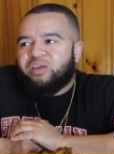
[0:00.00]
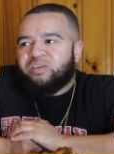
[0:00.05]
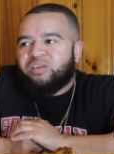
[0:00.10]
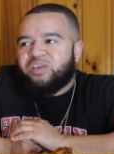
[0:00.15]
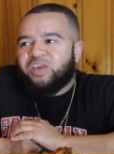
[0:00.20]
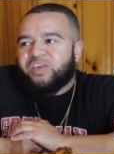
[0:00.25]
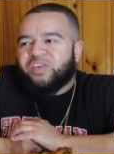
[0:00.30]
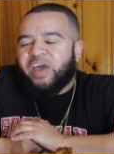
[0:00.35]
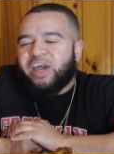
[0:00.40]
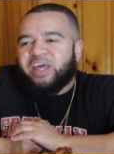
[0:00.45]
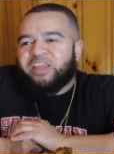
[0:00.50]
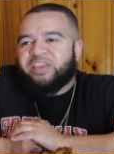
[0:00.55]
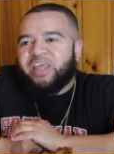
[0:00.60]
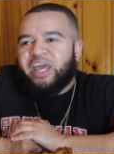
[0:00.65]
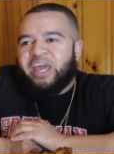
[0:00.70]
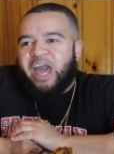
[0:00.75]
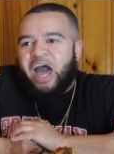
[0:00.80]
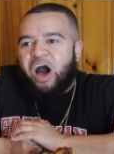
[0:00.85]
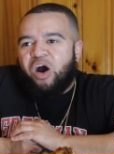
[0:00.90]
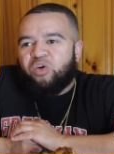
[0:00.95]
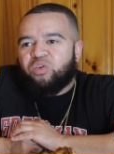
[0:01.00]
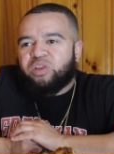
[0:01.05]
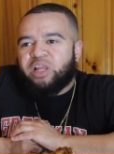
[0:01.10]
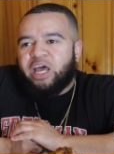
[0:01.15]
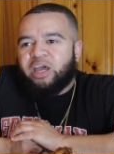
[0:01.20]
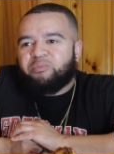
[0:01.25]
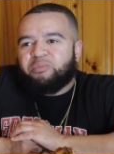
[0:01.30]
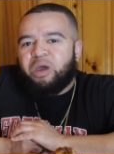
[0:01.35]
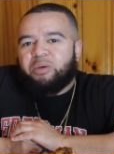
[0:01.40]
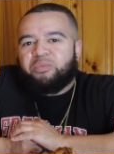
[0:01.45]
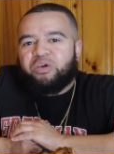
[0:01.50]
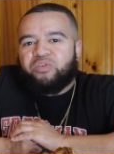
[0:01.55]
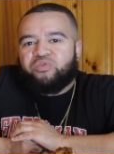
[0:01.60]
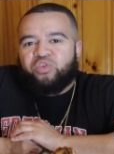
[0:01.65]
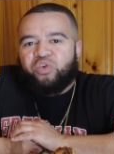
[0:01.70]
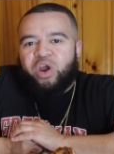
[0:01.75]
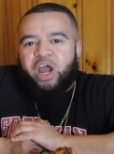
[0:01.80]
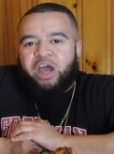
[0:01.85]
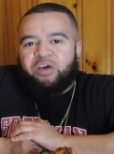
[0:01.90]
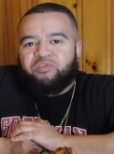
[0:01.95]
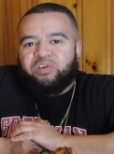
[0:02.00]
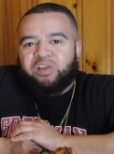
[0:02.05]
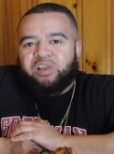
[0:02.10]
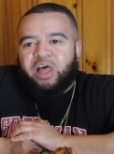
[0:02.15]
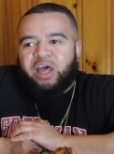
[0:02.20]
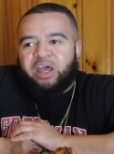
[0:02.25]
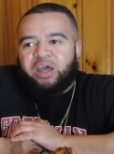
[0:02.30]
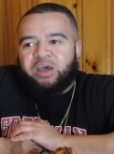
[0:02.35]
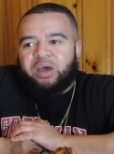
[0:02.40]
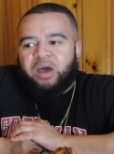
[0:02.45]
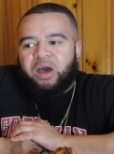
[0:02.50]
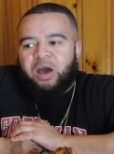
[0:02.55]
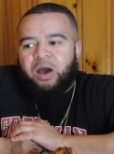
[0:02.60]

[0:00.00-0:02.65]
just like a day out. Like maybe if you're having like